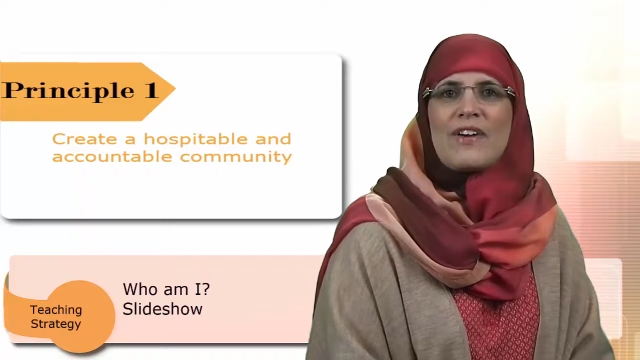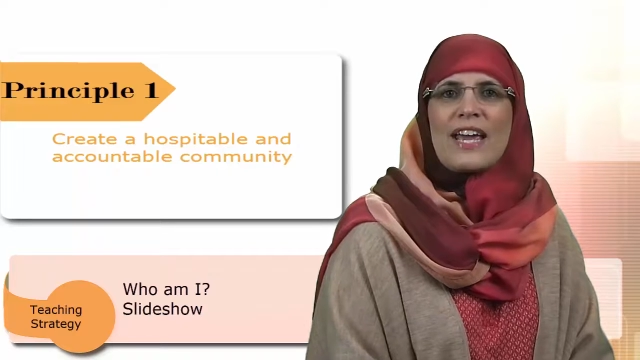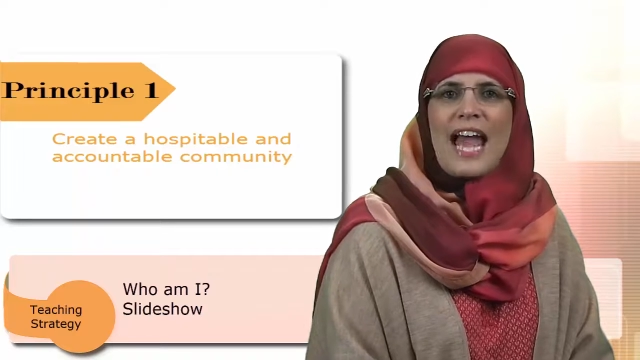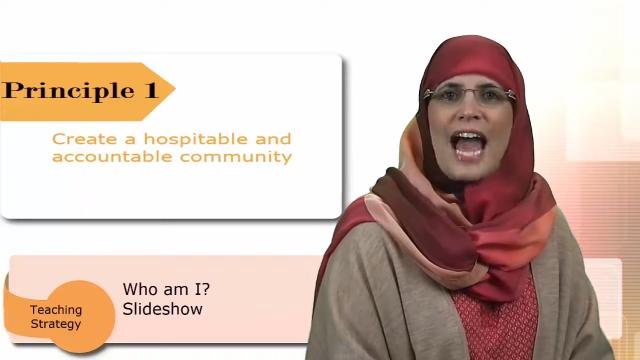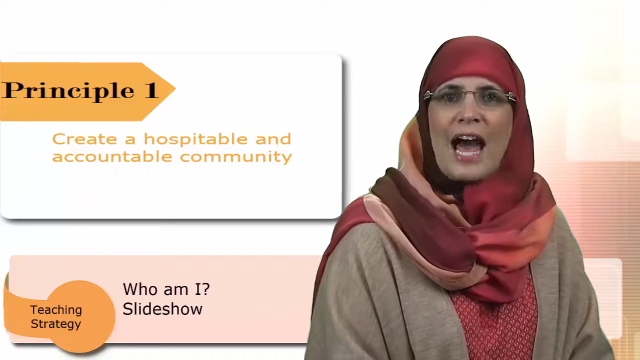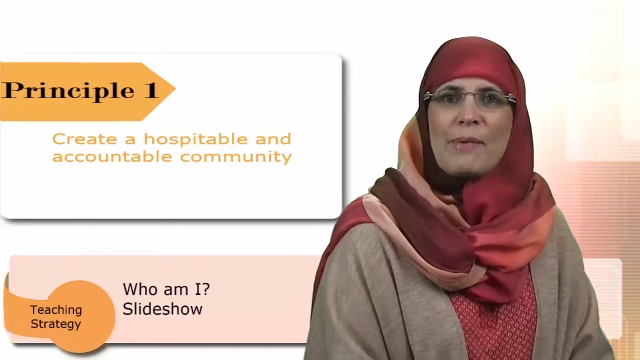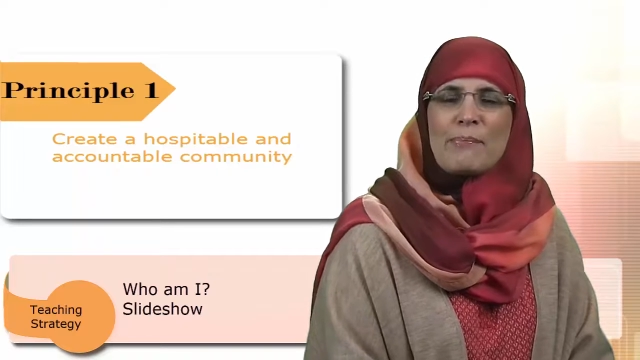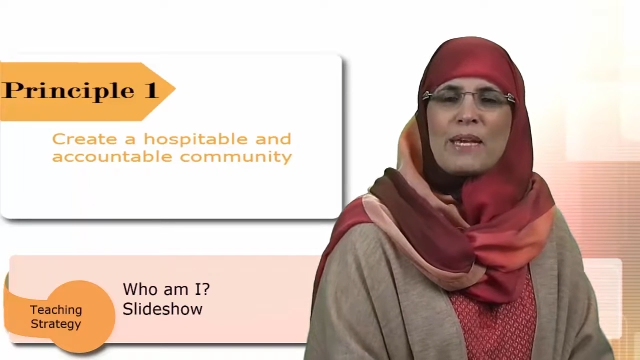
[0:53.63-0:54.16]

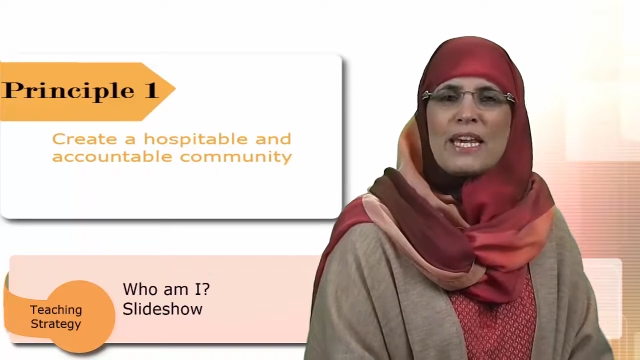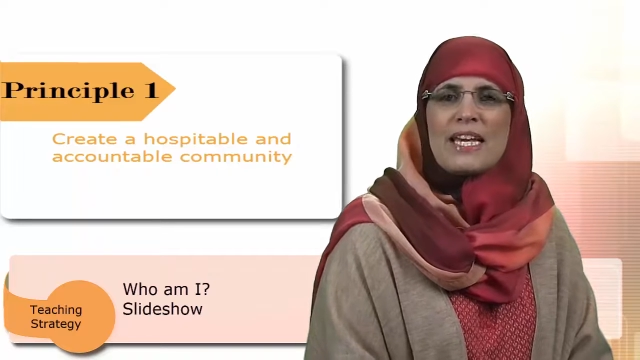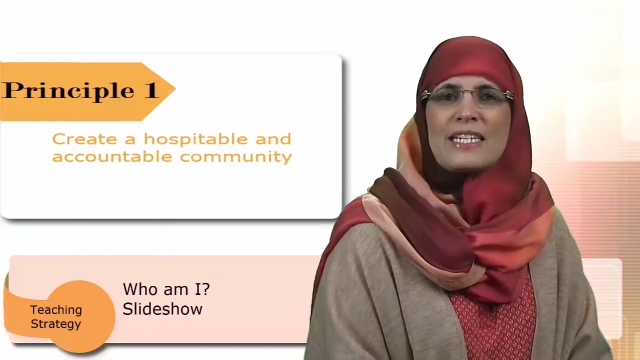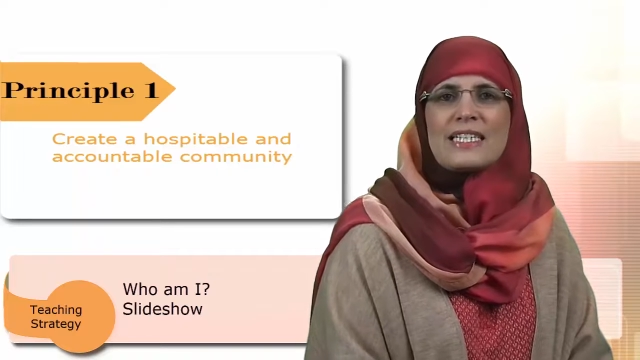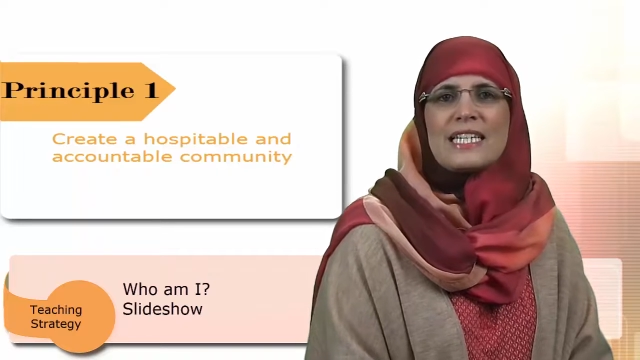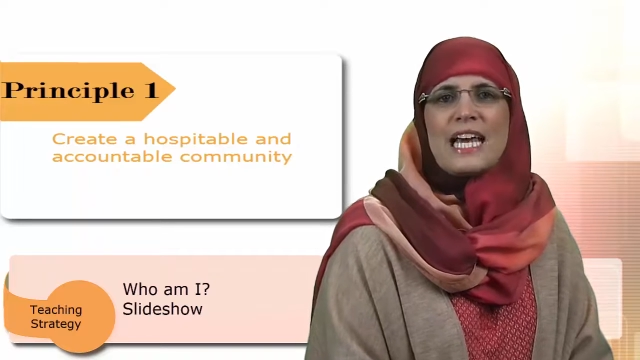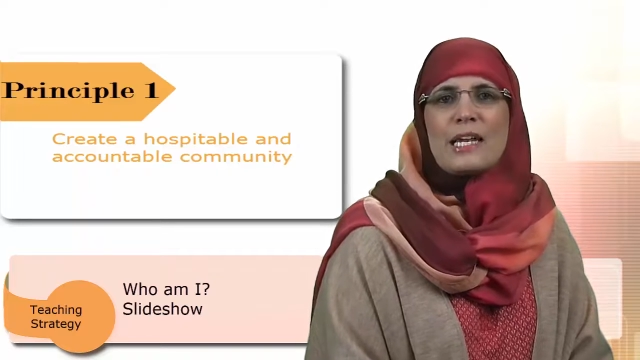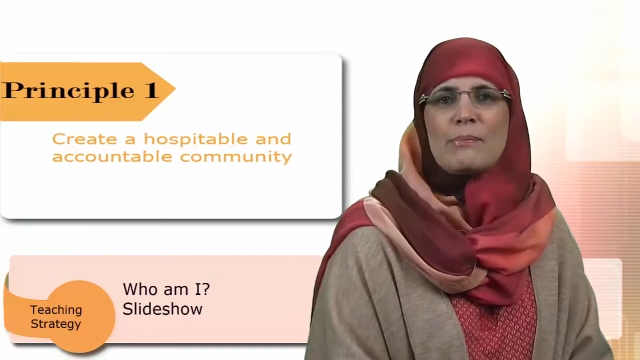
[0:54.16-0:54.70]
happy and
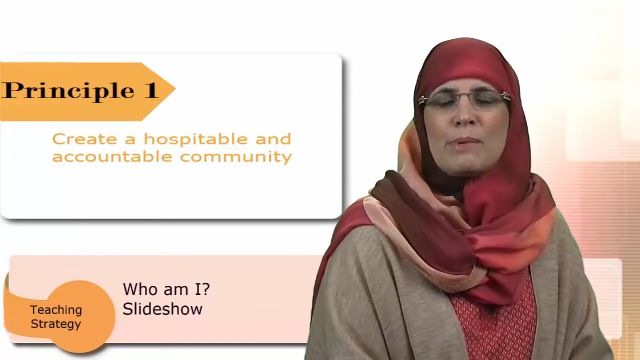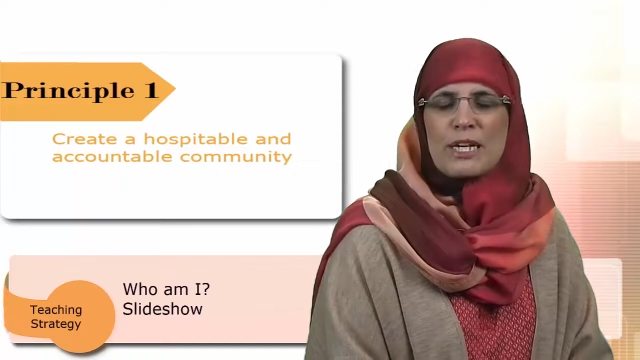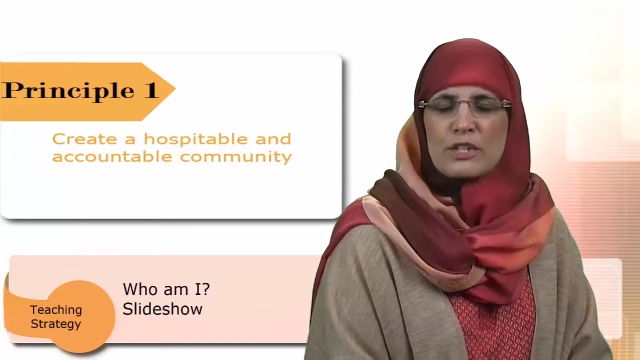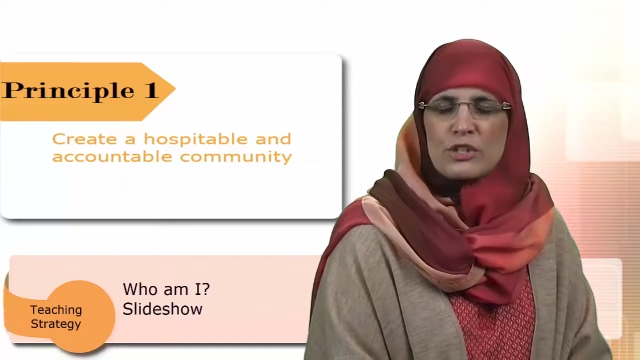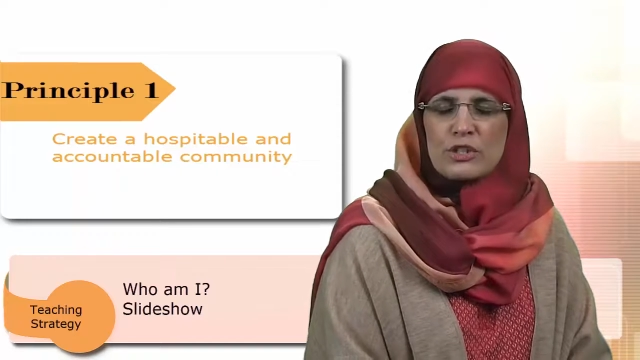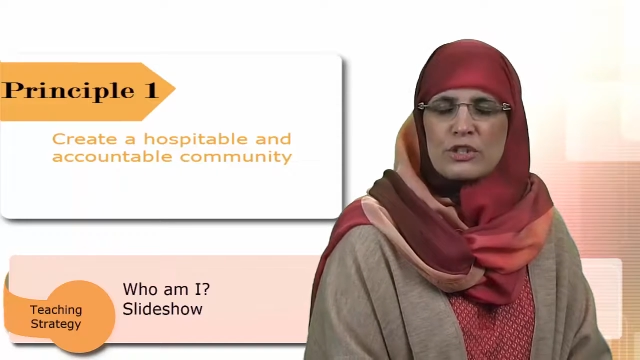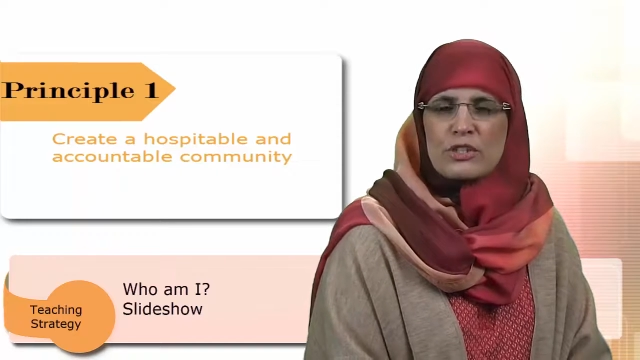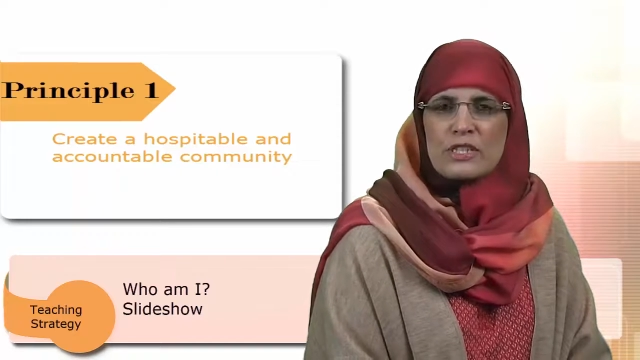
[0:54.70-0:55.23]
sad
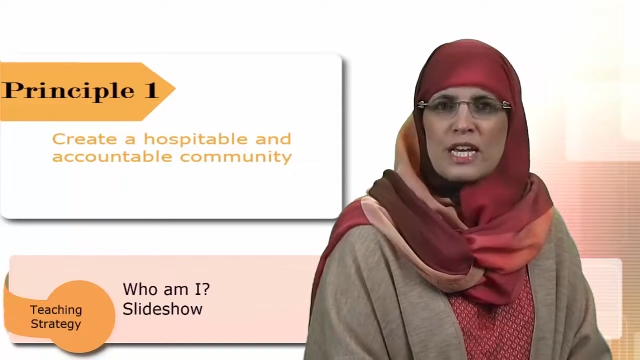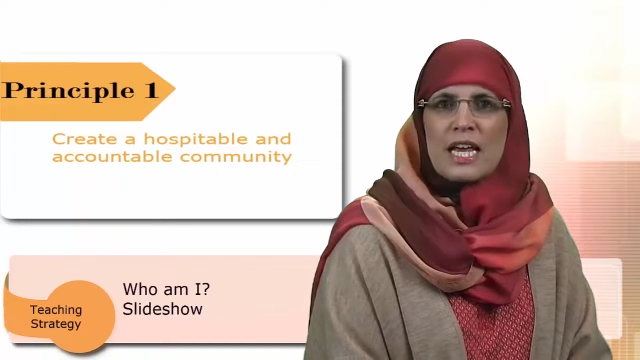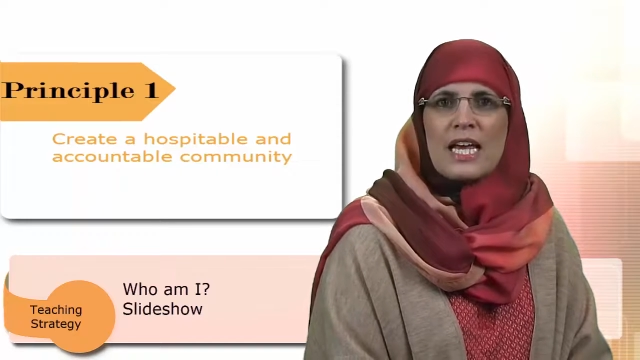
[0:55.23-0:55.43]
pictures,